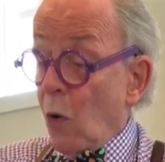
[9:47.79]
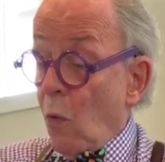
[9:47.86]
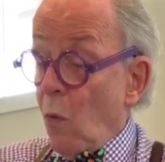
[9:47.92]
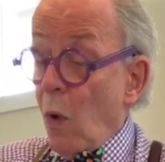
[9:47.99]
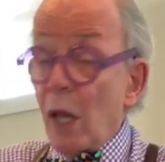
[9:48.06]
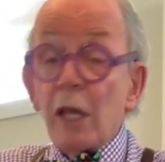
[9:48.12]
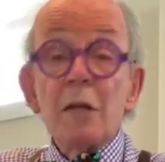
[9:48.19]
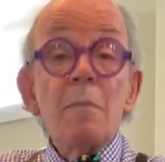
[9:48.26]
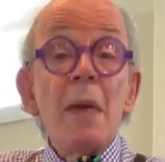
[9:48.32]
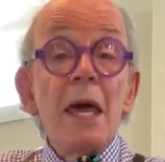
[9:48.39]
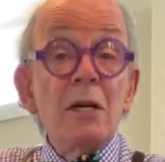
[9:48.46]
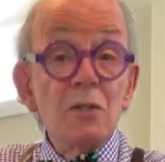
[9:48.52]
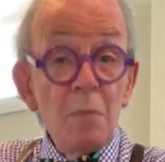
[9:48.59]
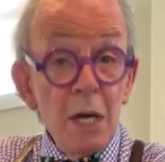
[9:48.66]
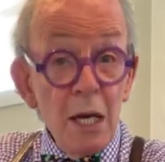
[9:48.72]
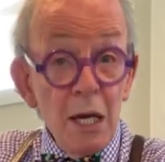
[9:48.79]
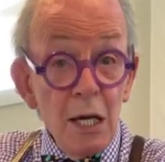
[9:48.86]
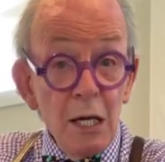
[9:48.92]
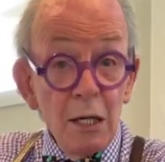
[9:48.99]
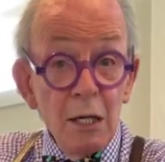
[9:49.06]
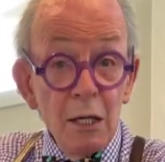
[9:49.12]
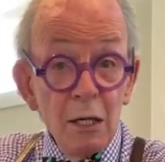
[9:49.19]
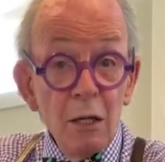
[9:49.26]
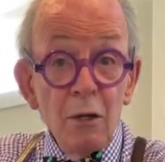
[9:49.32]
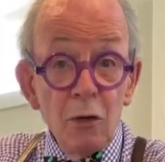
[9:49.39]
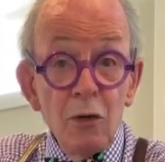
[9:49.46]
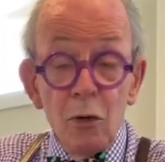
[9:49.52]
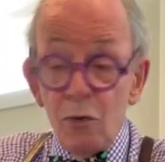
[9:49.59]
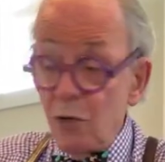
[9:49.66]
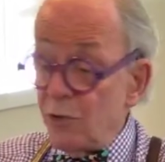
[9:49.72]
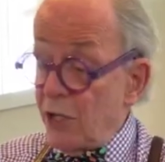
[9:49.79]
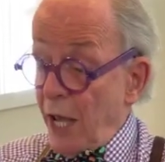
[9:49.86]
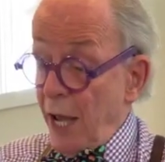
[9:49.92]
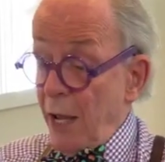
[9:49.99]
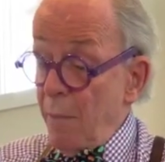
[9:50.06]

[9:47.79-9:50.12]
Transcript: while it makes me do the same.